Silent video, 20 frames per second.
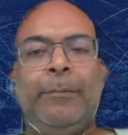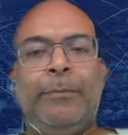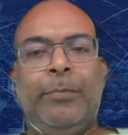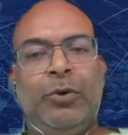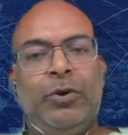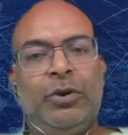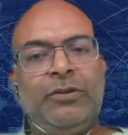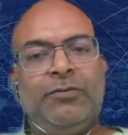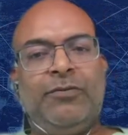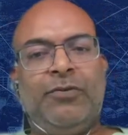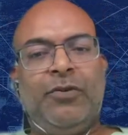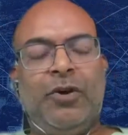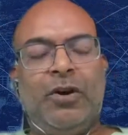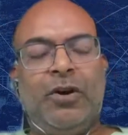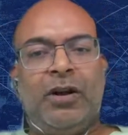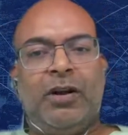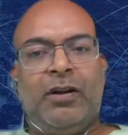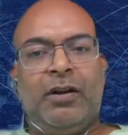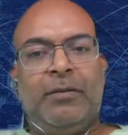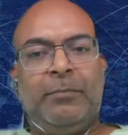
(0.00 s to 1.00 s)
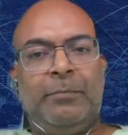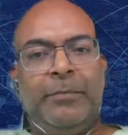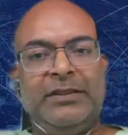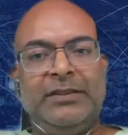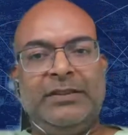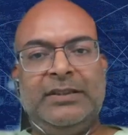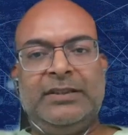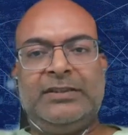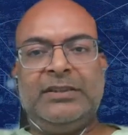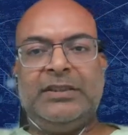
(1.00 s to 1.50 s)
both for
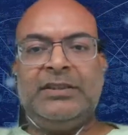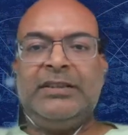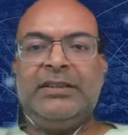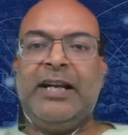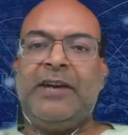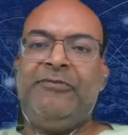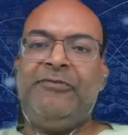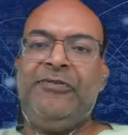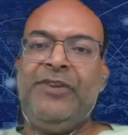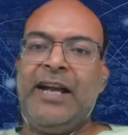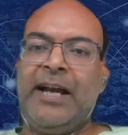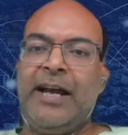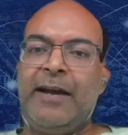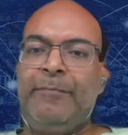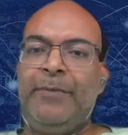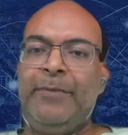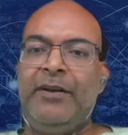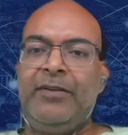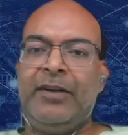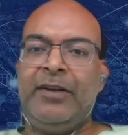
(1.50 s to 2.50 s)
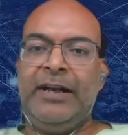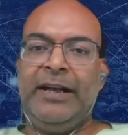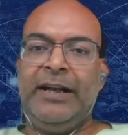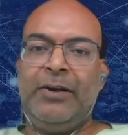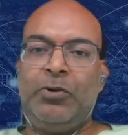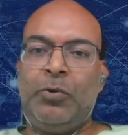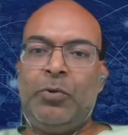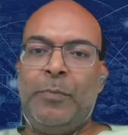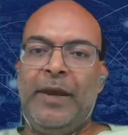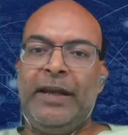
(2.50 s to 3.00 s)
businesses that we have been
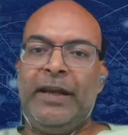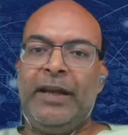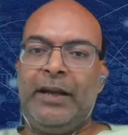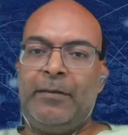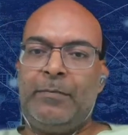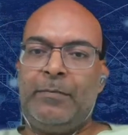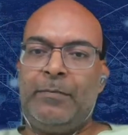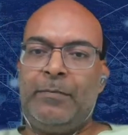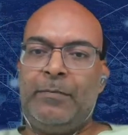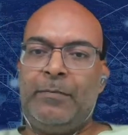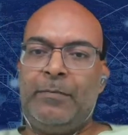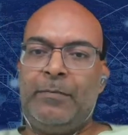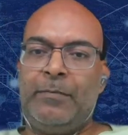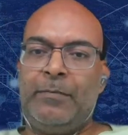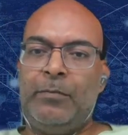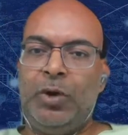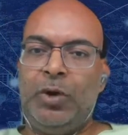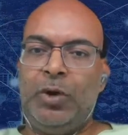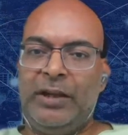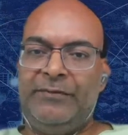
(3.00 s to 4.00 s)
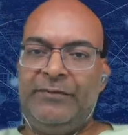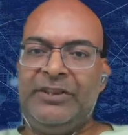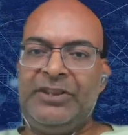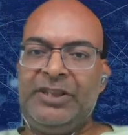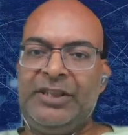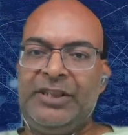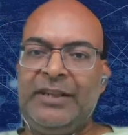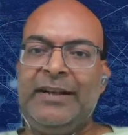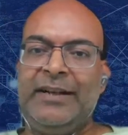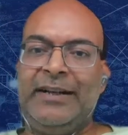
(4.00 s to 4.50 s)
running to make it more
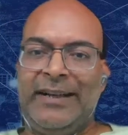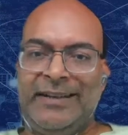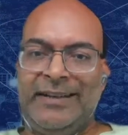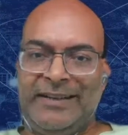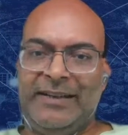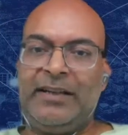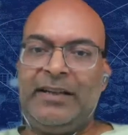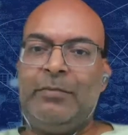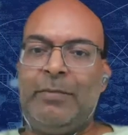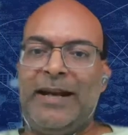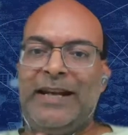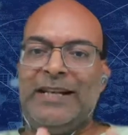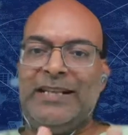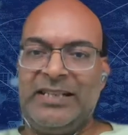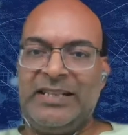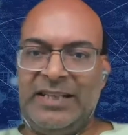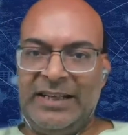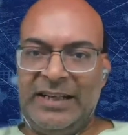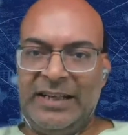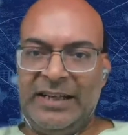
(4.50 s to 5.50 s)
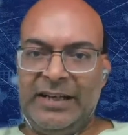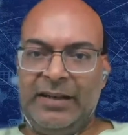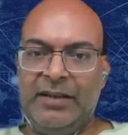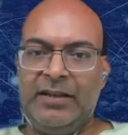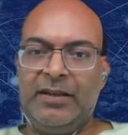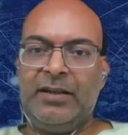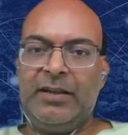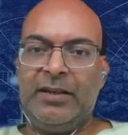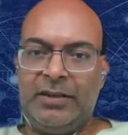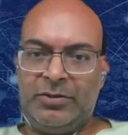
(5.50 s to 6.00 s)
efficient and thereby sticky,
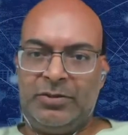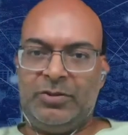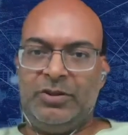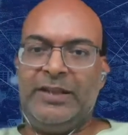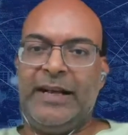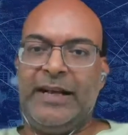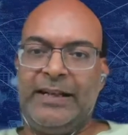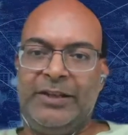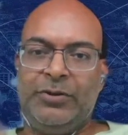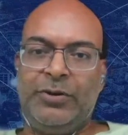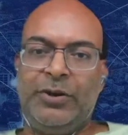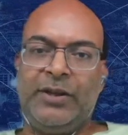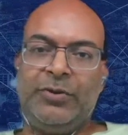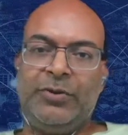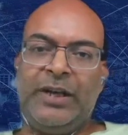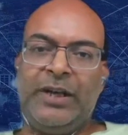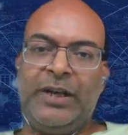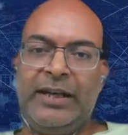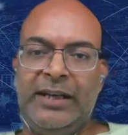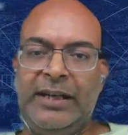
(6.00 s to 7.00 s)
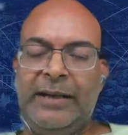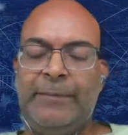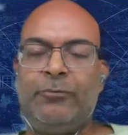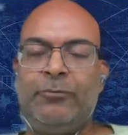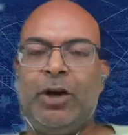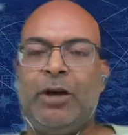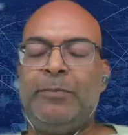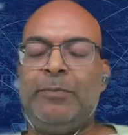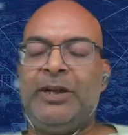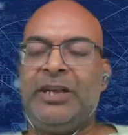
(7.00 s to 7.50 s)
so that you can keep
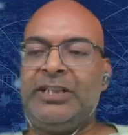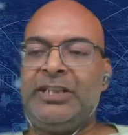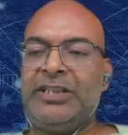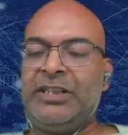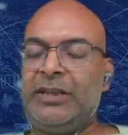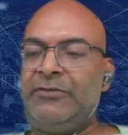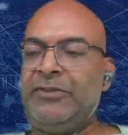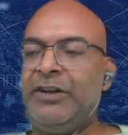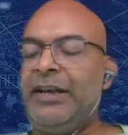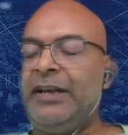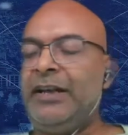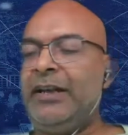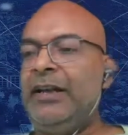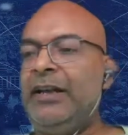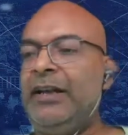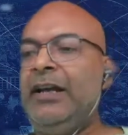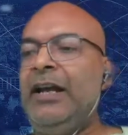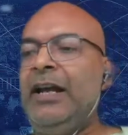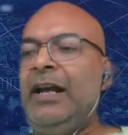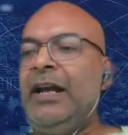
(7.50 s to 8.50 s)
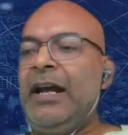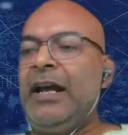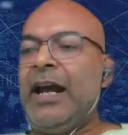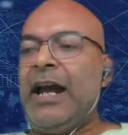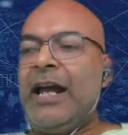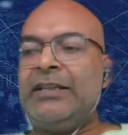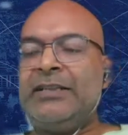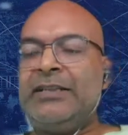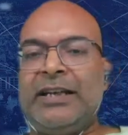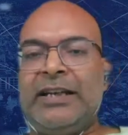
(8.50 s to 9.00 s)
competition away. And
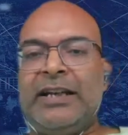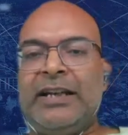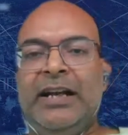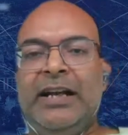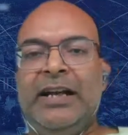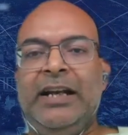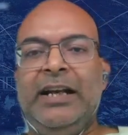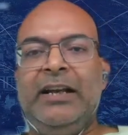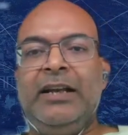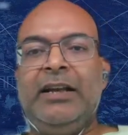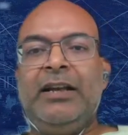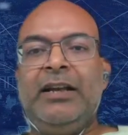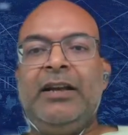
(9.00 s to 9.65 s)
secondly,